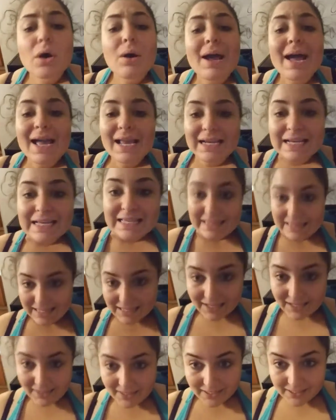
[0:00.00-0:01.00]

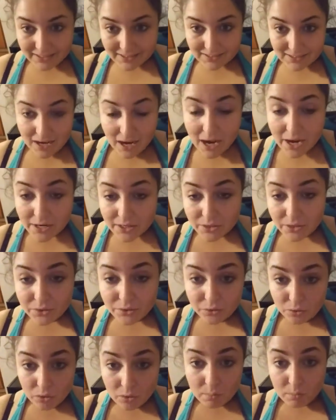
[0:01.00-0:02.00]
anything that is not
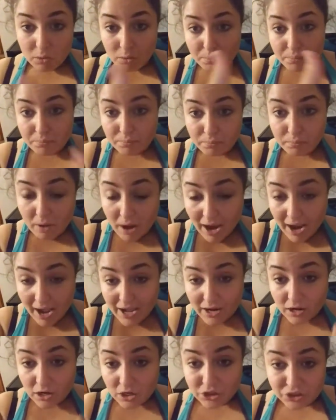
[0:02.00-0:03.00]
normal
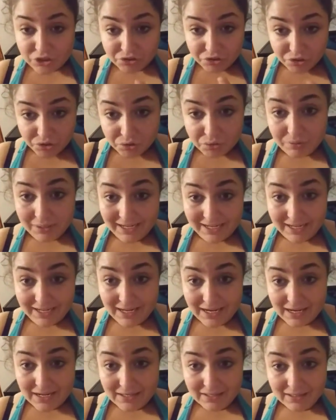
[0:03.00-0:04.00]
prior to you
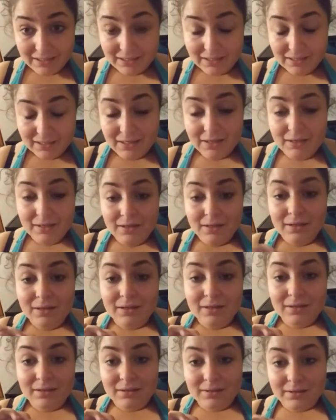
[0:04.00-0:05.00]
eating,
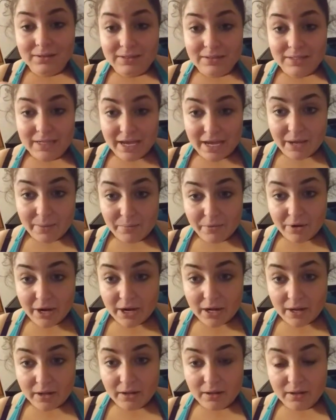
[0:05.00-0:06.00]
take a
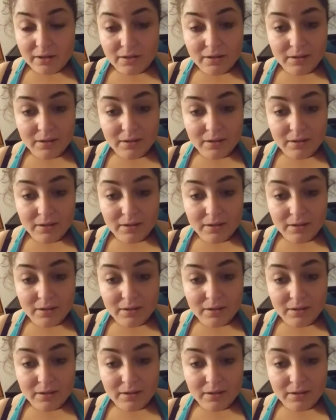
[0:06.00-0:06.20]
break.